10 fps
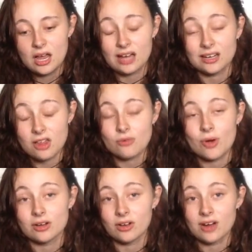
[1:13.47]
Another
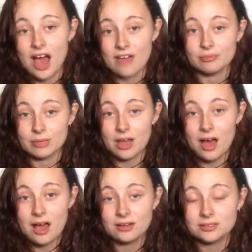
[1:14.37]
one on Ivan
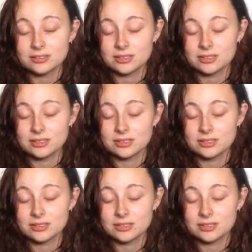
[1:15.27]
Milat.